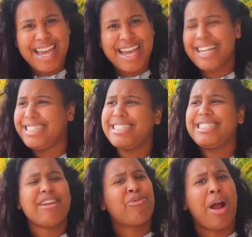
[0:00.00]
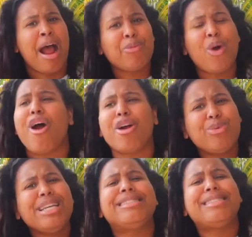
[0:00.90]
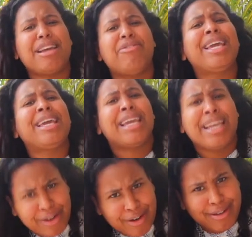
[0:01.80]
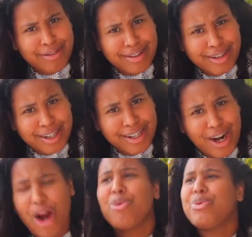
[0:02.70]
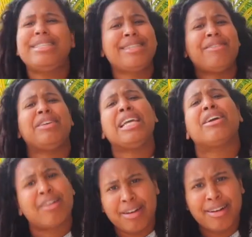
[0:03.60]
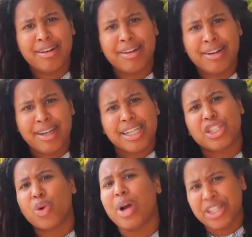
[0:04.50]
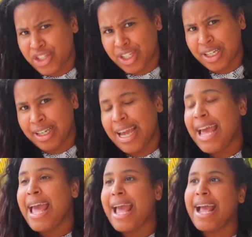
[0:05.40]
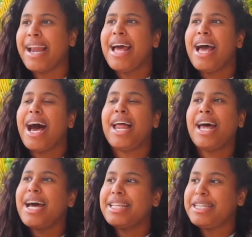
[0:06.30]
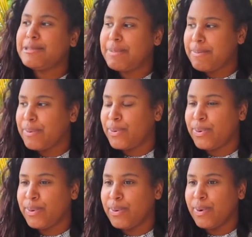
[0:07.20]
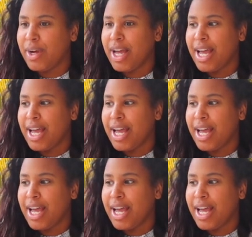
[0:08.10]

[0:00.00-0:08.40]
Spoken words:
is it safe where I'm going? Are we safe here? Are we safe here? Is the question. And a lot of these people who,